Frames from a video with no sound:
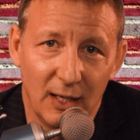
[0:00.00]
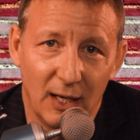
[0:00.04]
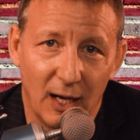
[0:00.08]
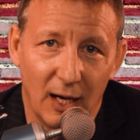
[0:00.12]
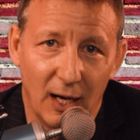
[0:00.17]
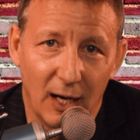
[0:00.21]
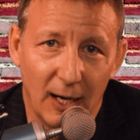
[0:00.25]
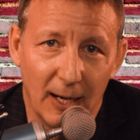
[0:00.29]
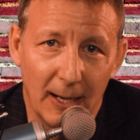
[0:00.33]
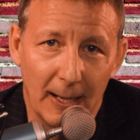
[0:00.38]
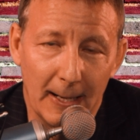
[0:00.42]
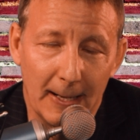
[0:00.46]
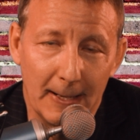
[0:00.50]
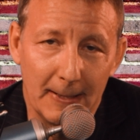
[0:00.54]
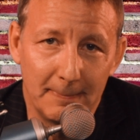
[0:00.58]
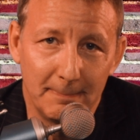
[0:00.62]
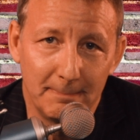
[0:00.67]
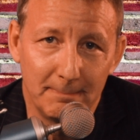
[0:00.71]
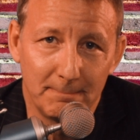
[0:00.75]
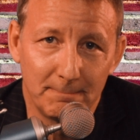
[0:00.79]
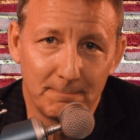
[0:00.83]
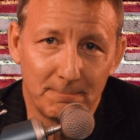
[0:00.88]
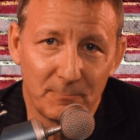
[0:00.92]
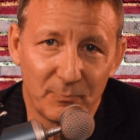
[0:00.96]

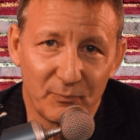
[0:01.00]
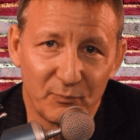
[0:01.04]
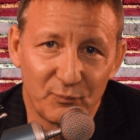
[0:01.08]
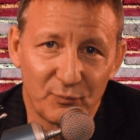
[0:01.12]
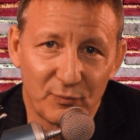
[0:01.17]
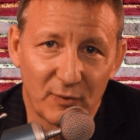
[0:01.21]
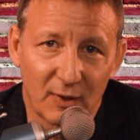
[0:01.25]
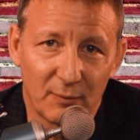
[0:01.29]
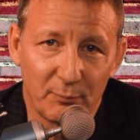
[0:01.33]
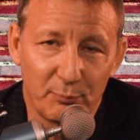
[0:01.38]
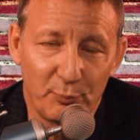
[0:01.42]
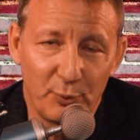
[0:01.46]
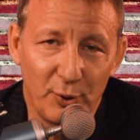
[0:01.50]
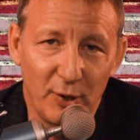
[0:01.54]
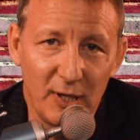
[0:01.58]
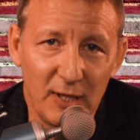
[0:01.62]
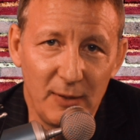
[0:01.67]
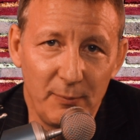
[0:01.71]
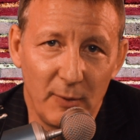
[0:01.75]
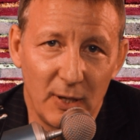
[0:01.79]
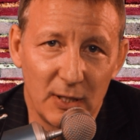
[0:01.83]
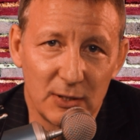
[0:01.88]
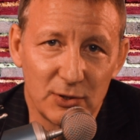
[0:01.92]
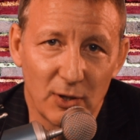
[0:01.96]

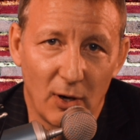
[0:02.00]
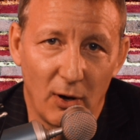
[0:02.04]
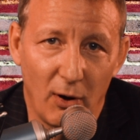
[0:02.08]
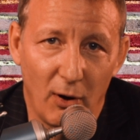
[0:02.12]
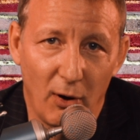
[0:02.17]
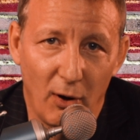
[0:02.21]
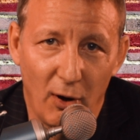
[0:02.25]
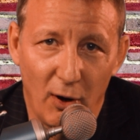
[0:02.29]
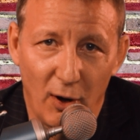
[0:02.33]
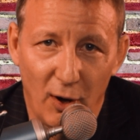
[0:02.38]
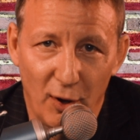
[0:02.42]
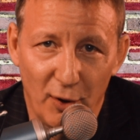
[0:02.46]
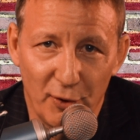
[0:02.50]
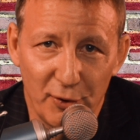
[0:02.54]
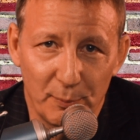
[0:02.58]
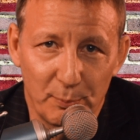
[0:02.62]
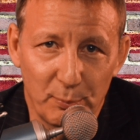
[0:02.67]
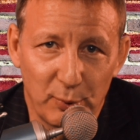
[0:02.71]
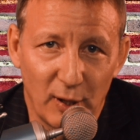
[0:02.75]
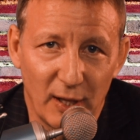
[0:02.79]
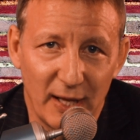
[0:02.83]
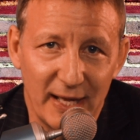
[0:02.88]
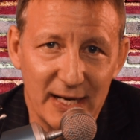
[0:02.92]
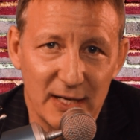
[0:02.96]
Pretty much all the
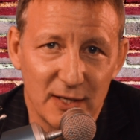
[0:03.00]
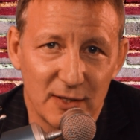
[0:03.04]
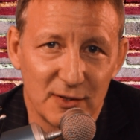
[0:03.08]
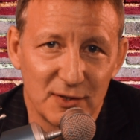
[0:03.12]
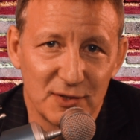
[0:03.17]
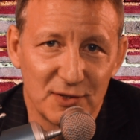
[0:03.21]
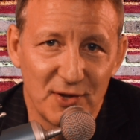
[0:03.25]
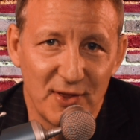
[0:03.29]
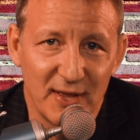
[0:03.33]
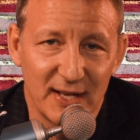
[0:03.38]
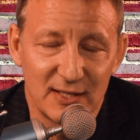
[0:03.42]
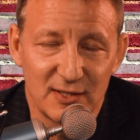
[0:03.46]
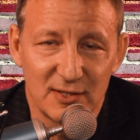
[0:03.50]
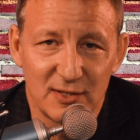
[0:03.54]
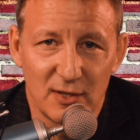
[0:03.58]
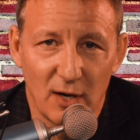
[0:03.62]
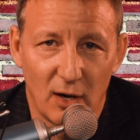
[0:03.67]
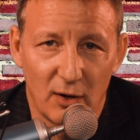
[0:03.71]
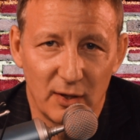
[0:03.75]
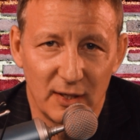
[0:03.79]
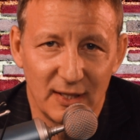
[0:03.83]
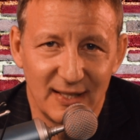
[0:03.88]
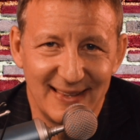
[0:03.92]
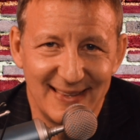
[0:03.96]
players that
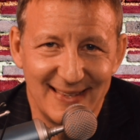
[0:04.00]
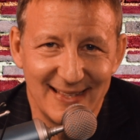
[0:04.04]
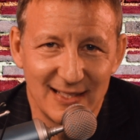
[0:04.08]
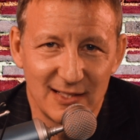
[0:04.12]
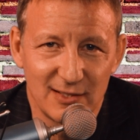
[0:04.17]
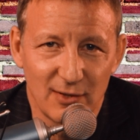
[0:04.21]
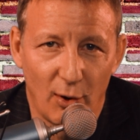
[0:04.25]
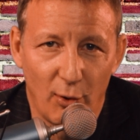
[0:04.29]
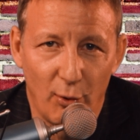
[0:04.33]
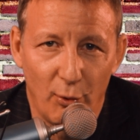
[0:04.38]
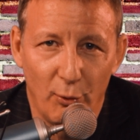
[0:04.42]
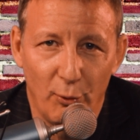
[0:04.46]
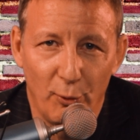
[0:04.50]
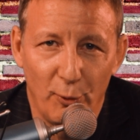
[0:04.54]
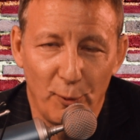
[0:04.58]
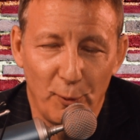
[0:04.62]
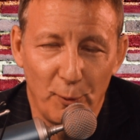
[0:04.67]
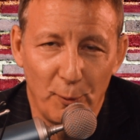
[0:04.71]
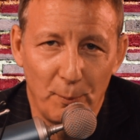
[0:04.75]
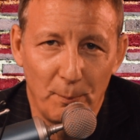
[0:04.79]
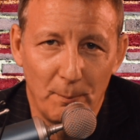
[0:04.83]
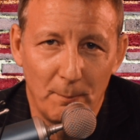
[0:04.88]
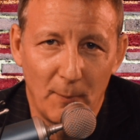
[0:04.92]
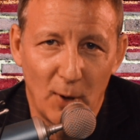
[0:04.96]
started this
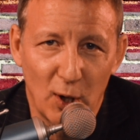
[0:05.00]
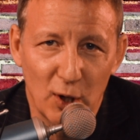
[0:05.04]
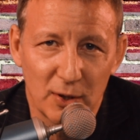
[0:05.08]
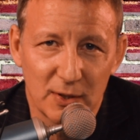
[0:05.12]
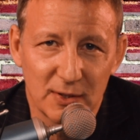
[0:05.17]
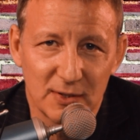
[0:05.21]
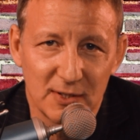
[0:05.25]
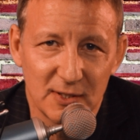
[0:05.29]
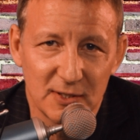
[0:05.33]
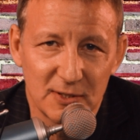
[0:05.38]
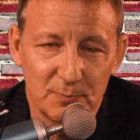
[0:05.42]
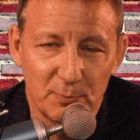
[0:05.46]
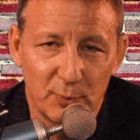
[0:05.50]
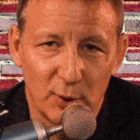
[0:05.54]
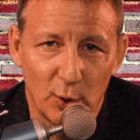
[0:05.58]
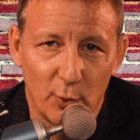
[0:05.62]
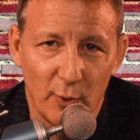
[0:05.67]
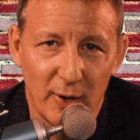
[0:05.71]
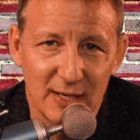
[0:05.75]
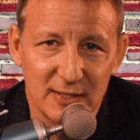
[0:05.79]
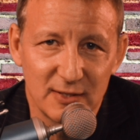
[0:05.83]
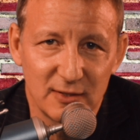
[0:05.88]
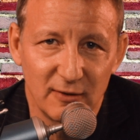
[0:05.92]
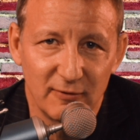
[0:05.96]
whole Marxist
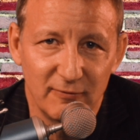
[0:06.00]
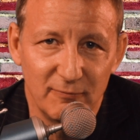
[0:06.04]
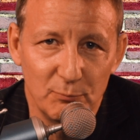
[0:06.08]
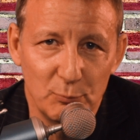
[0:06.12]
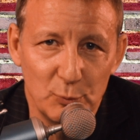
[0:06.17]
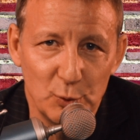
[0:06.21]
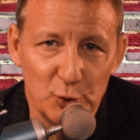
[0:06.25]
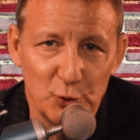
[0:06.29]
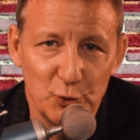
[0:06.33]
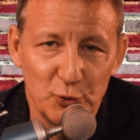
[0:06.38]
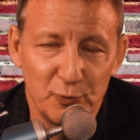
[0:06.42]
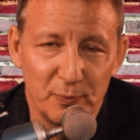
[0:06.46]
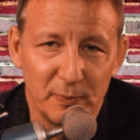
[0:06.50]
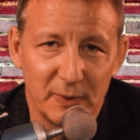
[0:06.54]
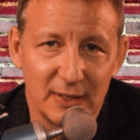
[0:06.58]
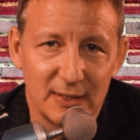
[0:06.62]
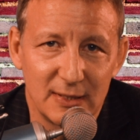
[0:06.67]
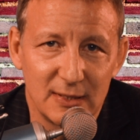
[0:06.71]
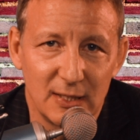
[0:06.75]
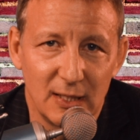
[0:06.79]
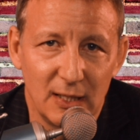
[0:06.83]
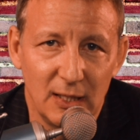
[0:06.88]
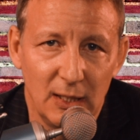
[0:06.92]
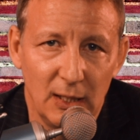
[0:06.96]
progressive
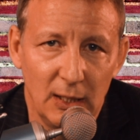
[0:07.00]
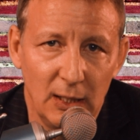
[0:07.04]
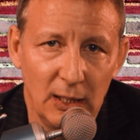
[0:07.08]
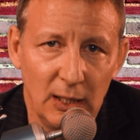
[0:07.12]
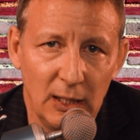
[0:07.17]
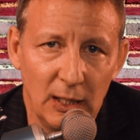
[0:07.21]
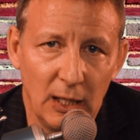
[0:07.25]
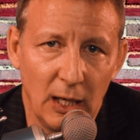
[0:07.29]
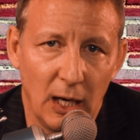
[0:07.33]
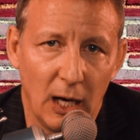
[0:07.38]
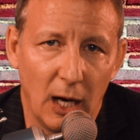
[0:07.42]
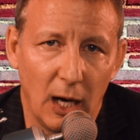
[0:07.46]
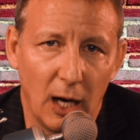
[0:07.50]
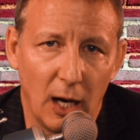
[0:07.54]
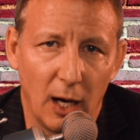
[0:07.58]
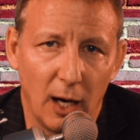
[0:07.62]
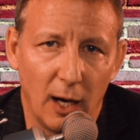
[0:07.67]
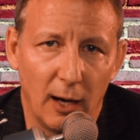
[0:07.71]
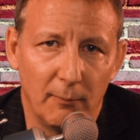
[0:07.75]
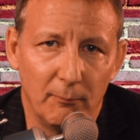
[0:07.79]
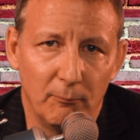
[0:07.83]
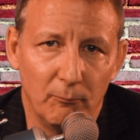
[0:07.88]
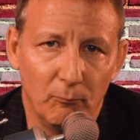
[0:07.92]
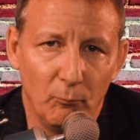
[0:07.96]
movement.
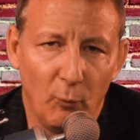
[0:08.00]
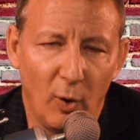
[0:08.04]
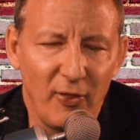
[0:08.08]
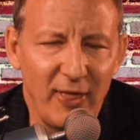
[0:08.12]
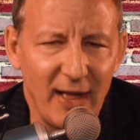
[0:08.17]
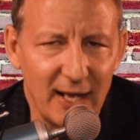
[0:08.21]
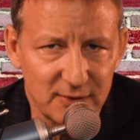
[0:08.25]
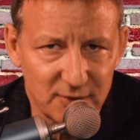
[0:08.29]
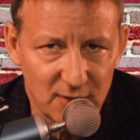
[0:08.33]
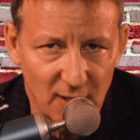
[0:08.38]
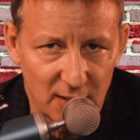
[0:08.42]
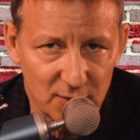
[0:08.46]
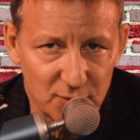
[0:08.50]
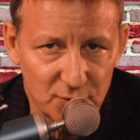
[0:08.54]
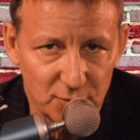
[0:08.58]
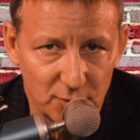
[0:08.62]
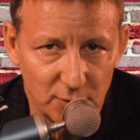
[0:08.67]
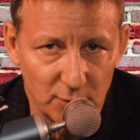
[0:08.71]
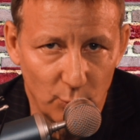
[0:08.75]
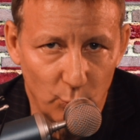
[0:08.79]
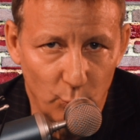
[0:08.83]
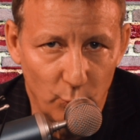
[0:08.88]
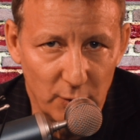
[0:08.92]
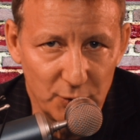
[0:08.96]
Well, that's not
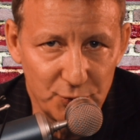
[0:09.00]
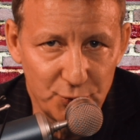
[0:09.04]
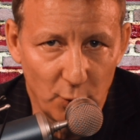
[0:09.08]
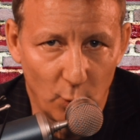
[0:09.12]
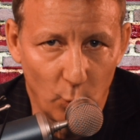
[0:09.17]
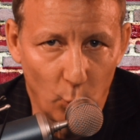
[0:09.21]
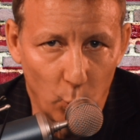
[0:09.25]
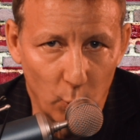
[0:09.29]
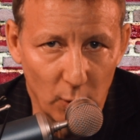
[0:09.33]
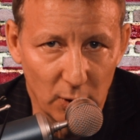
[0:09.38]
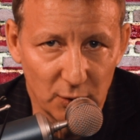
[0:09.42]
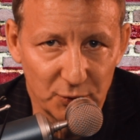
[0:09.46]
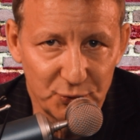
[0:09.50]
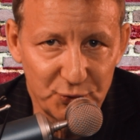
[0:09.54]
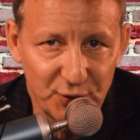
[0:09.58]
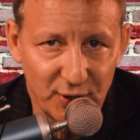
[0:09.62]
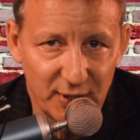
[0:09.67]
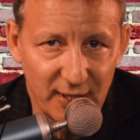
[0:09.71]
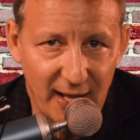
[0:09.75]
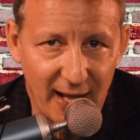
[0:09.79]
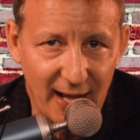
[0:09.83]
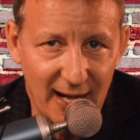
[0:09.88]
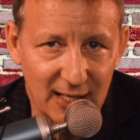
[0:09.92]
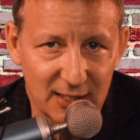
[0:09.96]
true. Woodrow
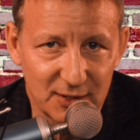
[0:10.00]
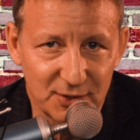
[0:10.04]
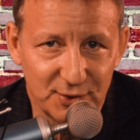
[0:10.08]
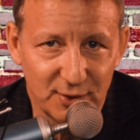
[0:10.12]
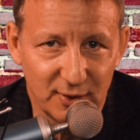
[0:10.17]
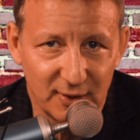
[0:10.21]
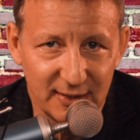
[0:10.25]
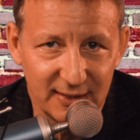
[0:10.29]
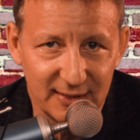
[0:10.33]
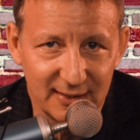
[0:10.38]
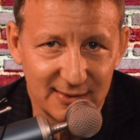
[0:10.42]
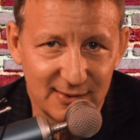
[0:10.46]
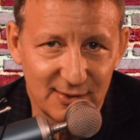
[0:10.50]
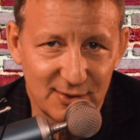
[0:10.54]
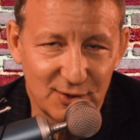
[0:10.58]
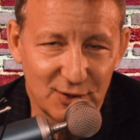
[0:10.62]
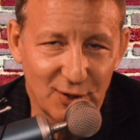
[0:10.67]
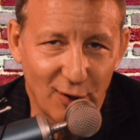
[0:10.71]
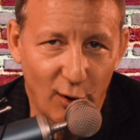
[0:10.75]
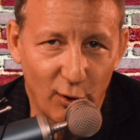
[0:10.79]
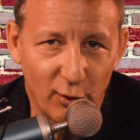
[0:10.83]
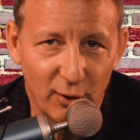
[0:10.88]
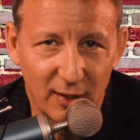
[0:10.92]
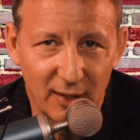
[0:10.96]
Wilson actually
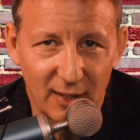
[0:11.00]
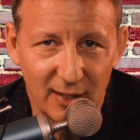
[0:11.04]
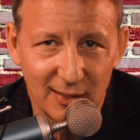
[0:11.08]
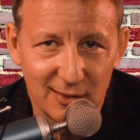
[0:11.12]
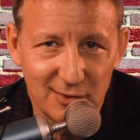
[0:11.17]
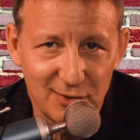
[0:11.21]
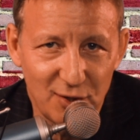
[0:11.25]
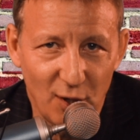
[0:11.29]
started it.